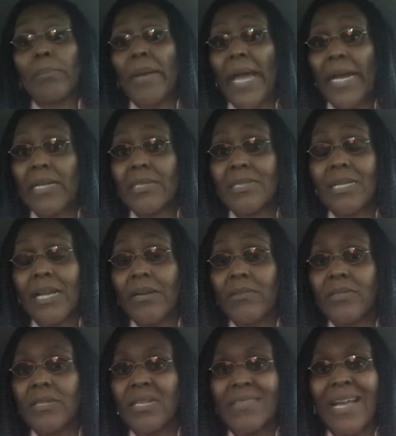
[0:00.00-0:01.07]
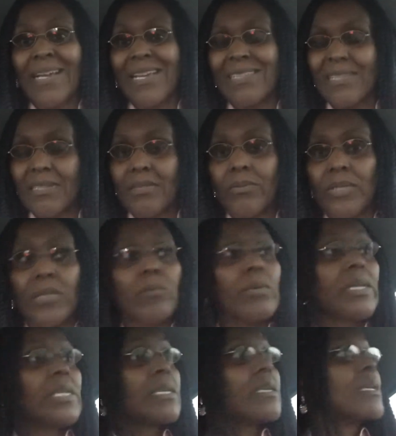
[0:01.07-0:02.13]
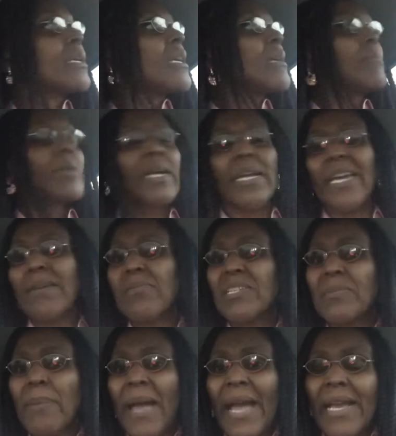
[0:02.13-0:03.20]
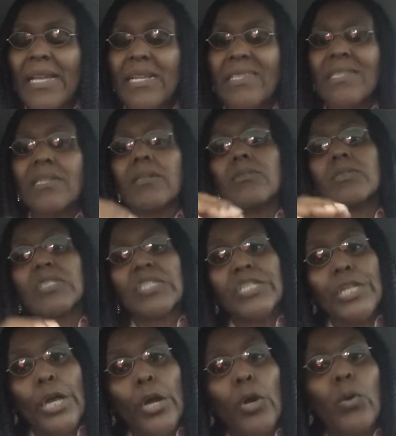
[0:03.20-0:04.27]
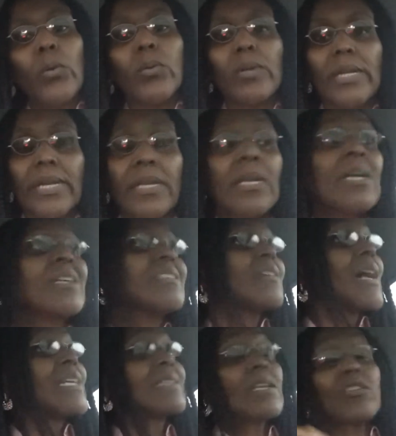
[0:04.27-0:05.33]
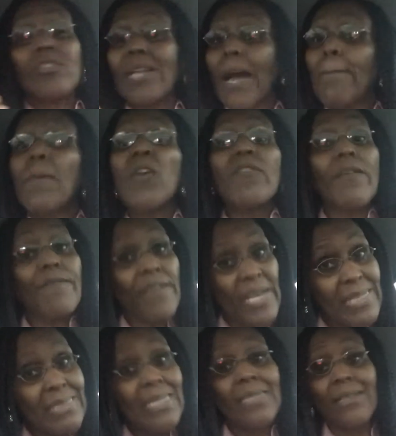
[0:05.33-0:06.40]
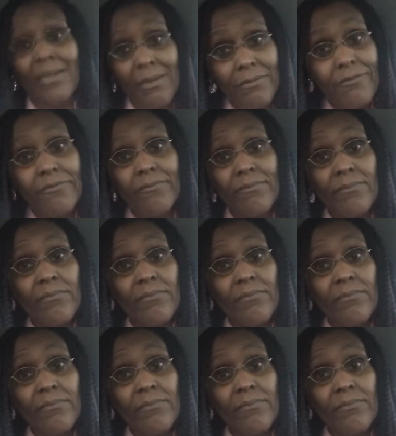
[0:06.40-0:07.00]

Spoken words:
packing his clothes because I guess that's what he wanted. But he was packing his clothes slowly. So I said, you're not moving fast enough.